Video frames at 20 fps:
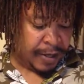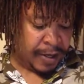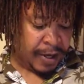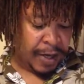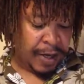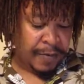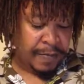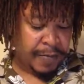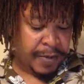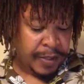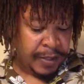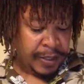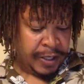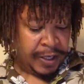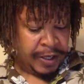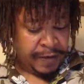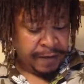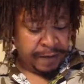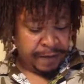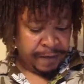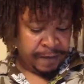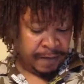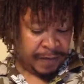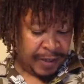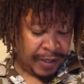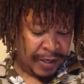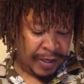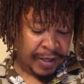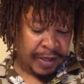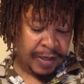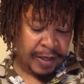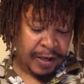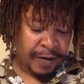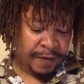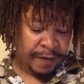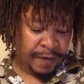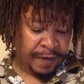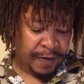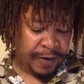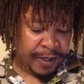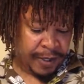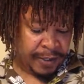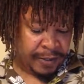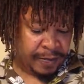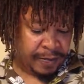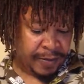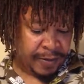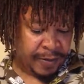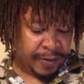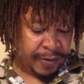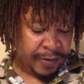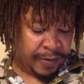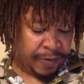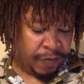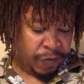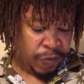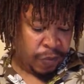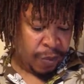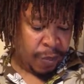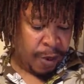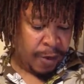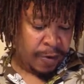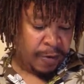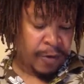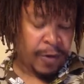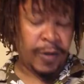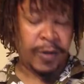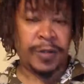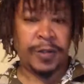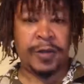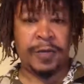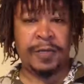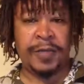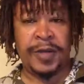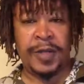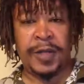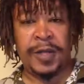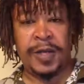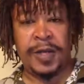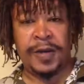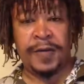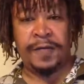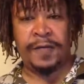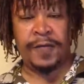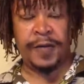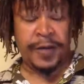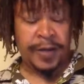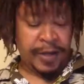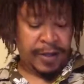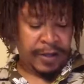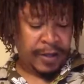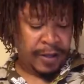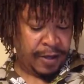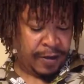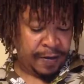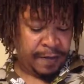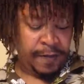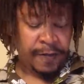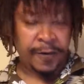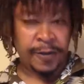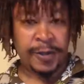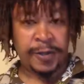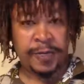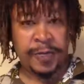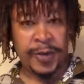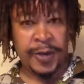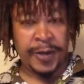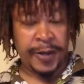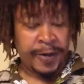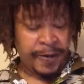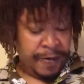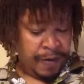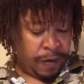I believe, and therefore I spoke. We also believe, and therefore speak.